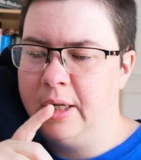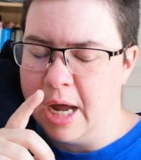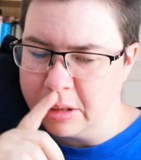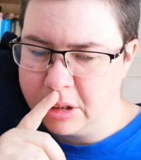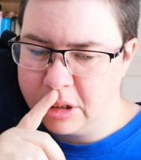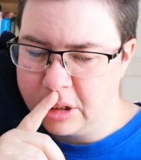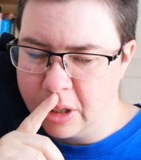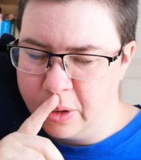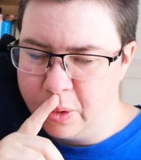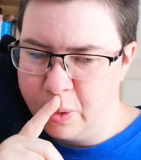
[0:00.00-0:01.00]
Yeah,
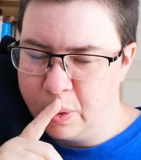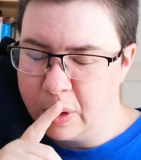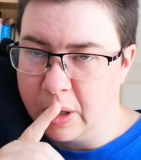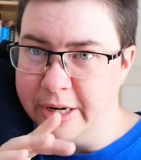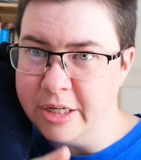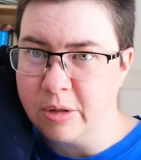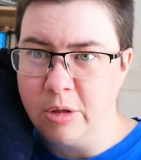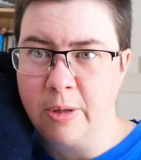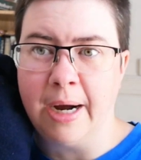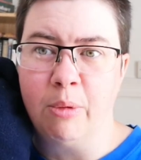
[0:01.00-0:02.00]
so I don't
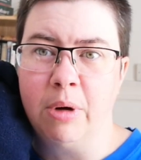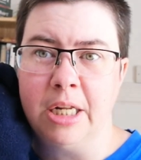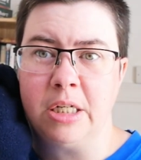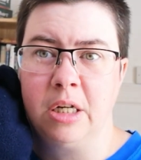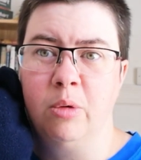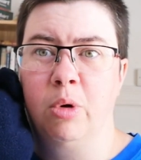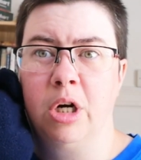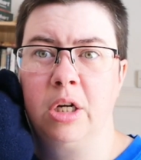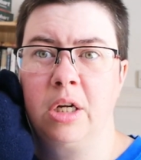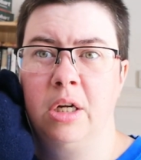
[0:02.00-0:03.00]
know how well it's going to
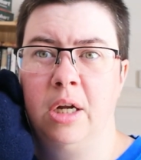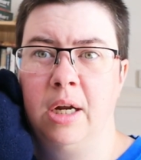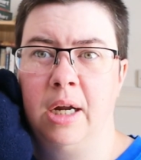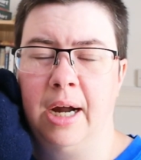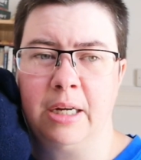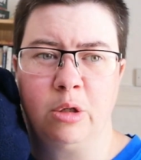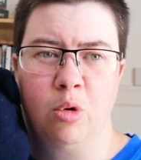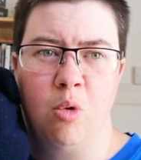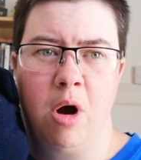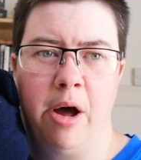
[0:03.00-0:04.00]
work at
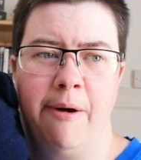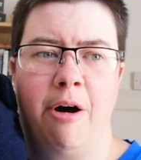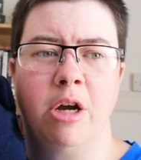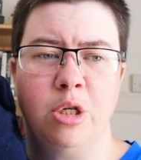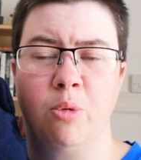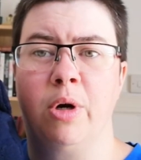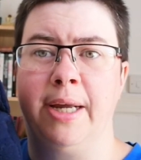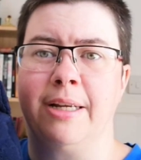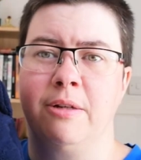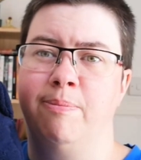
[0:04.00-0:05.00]
all. I do want to
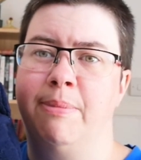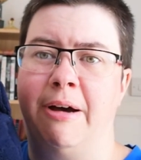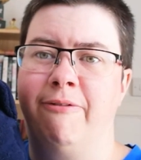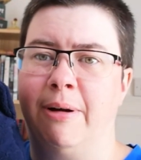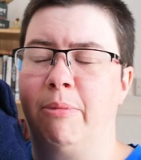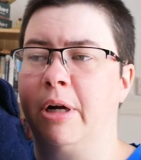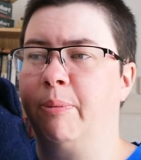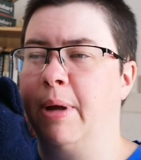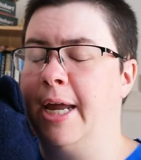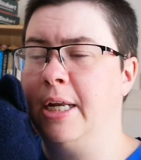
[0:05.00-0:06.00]
get some matte fabric
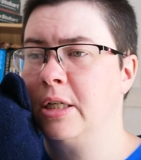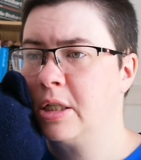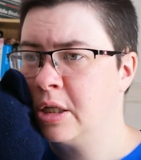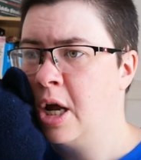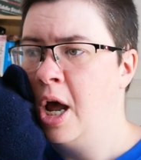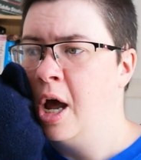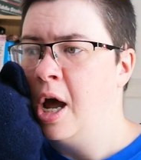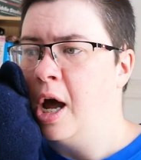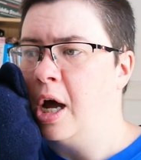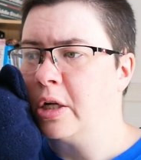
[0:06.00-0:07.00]
paints
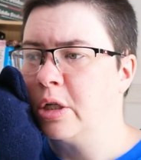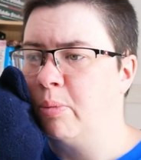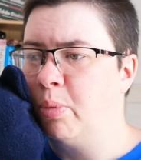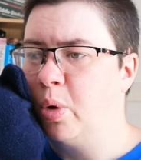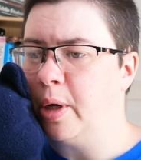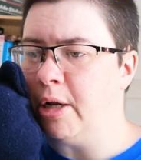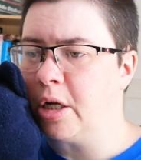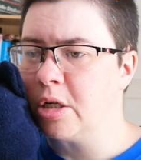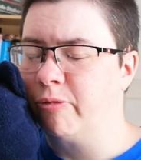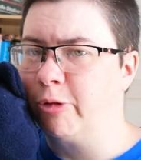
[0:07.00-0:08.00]
at some point,
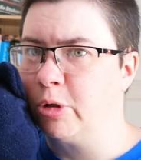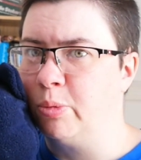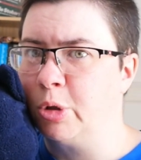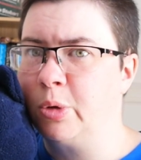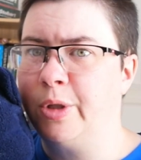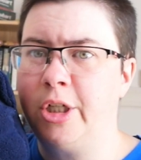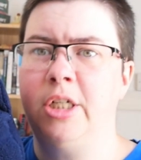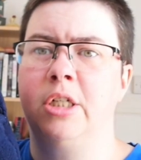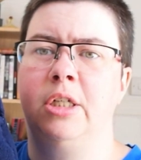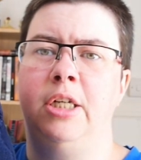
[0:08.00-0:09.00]
because I've got some
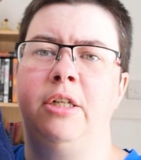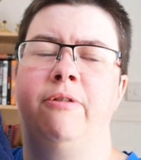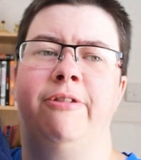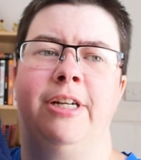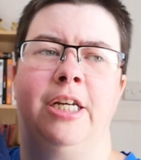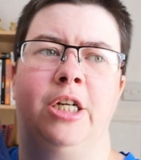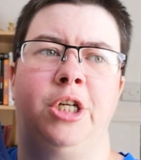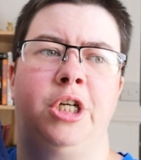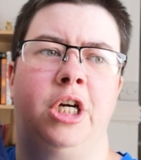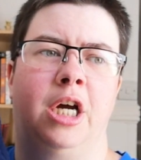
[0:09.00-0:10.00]
squishies I need to
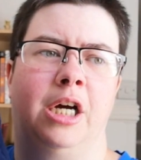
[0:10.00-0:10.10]
finish.